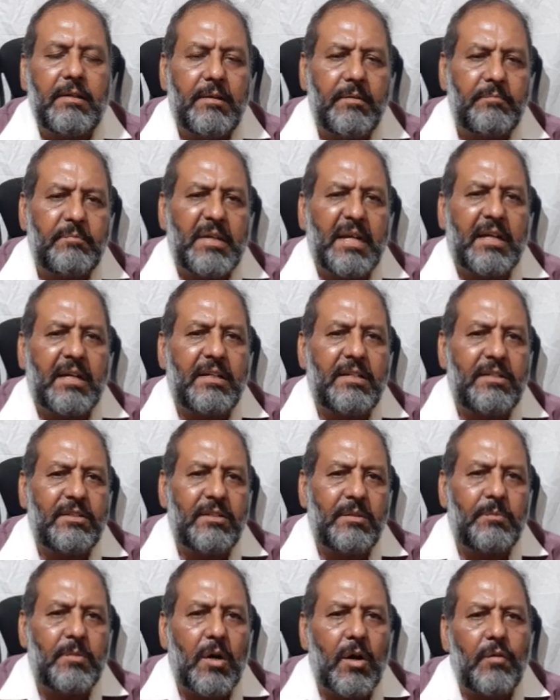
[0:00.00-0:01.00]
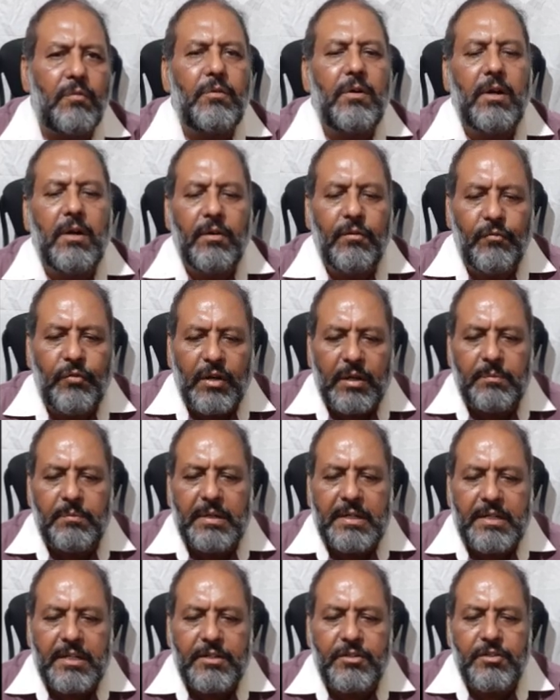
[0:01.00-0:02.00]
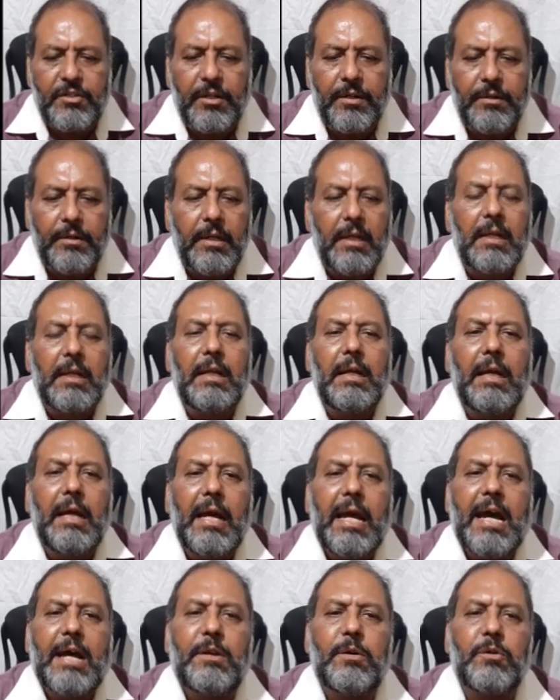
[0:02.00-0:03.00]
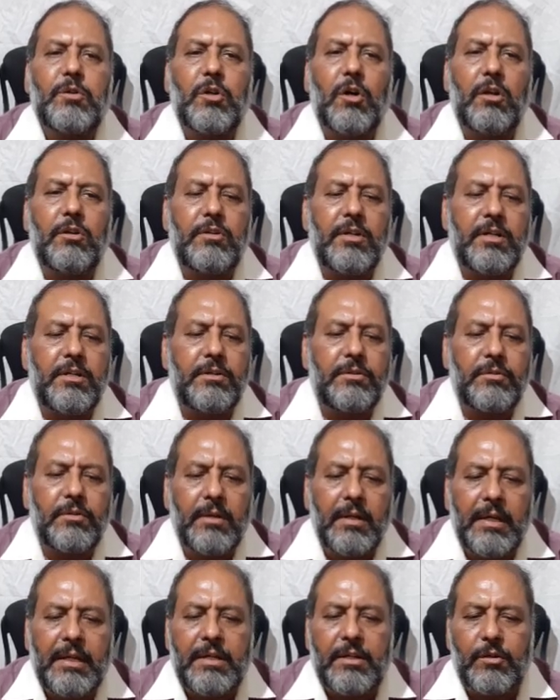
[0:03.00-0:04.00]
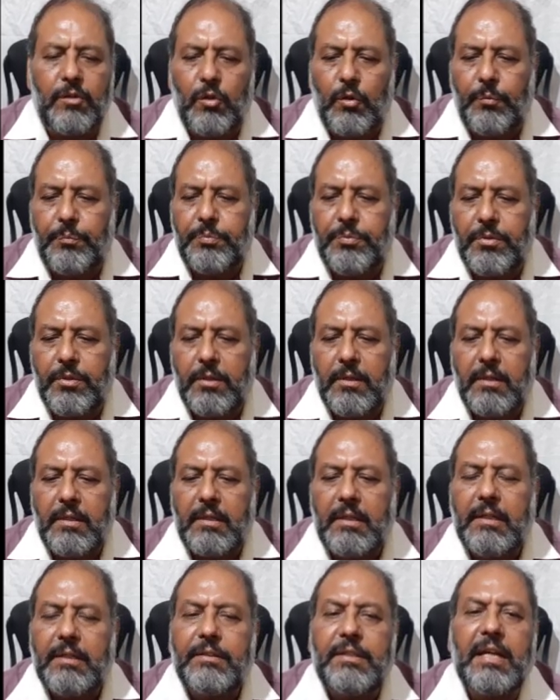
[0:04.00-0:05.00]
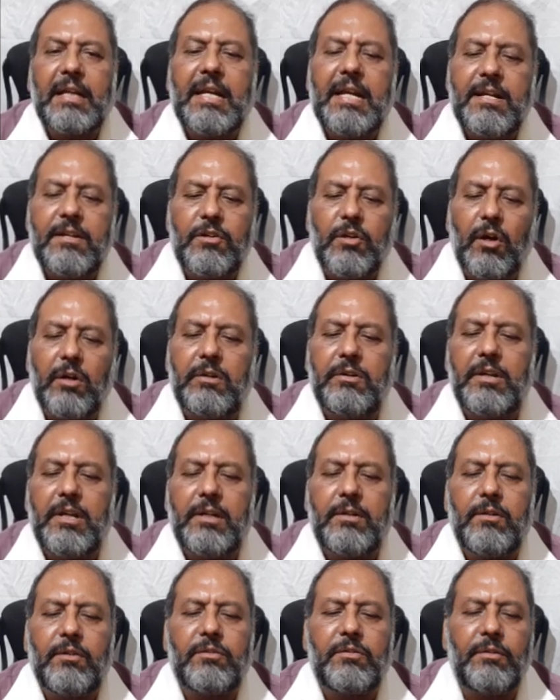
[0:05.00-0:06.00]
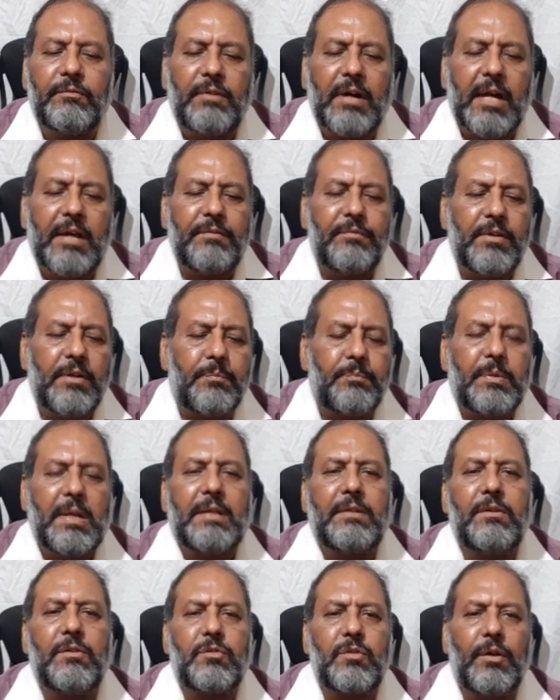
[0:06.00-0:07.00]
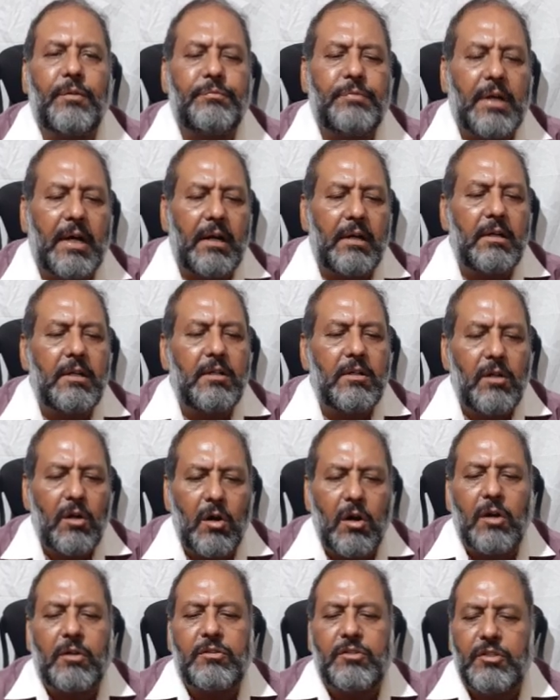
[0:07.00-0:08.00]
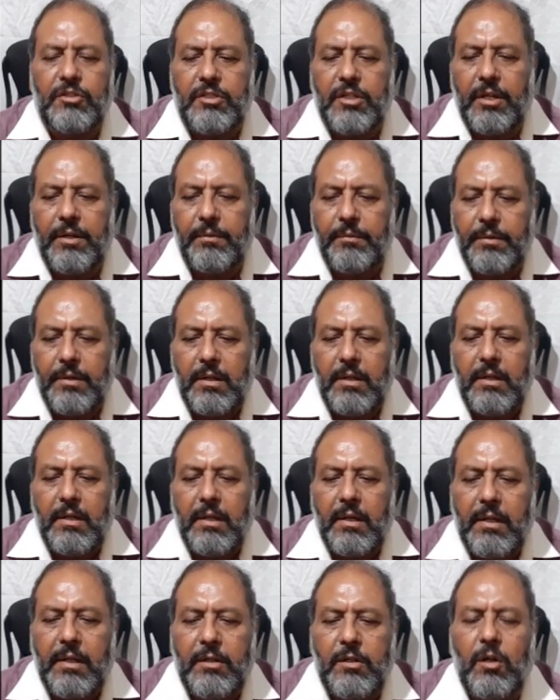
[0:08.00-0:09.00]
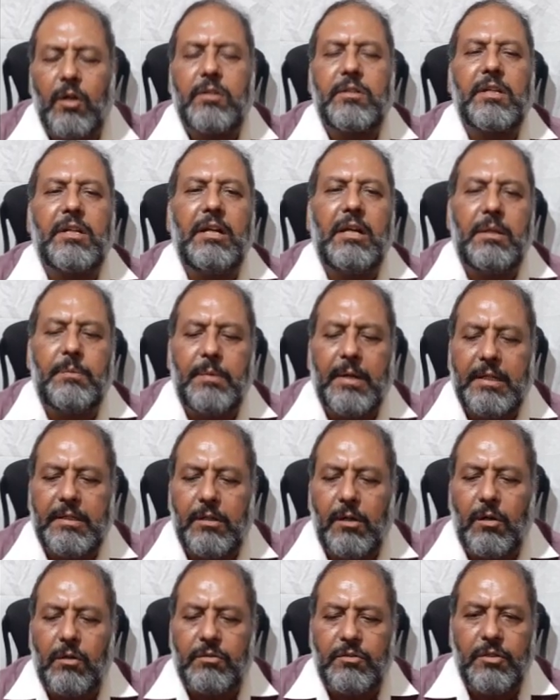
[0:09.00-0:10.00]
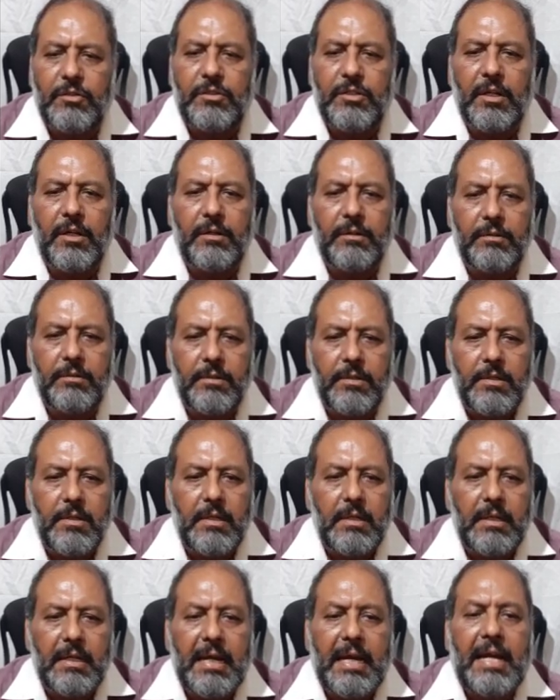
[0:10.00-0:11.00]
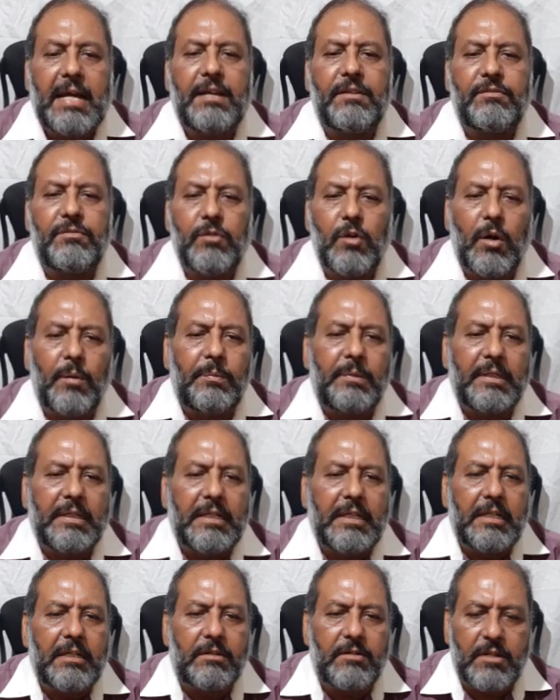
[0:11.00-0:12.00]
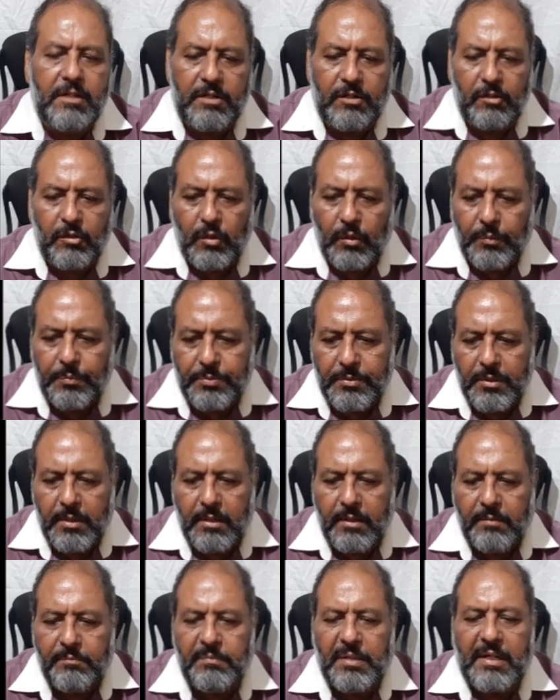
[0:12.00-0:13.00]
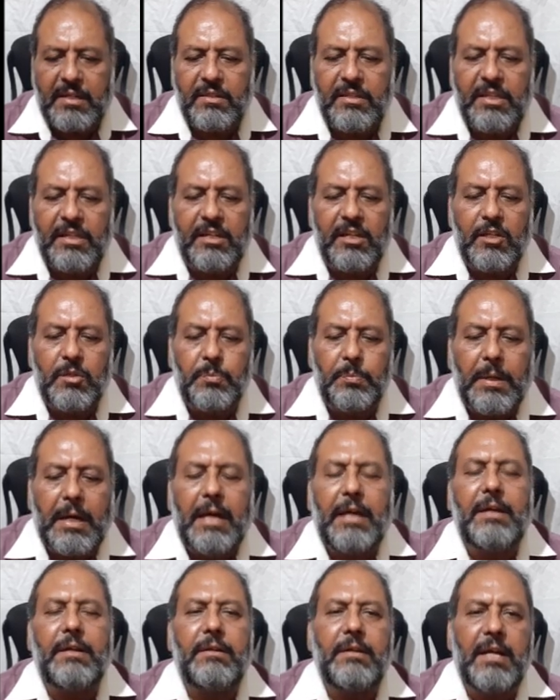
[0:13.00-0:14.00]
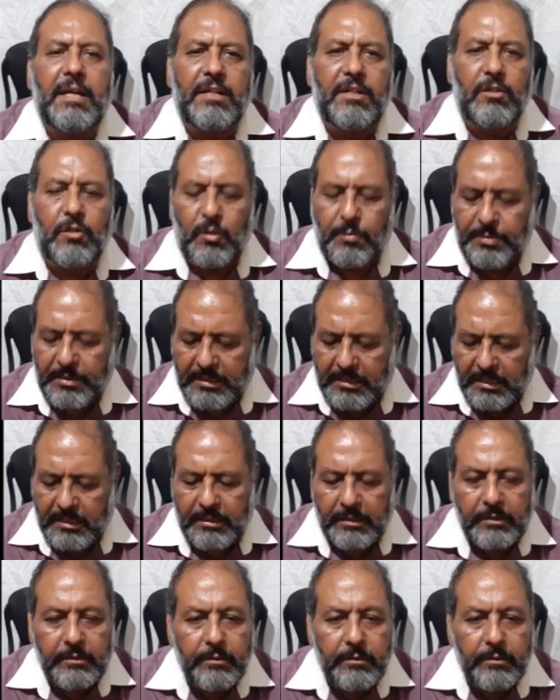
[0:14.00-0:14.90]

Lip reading: mechanism of fermentation. Aerotolerant anaerobes, they can tolerate or survive in presence of the oxygen, not killed by the oxygen as obligate anaerobes, but they respire anaerobically.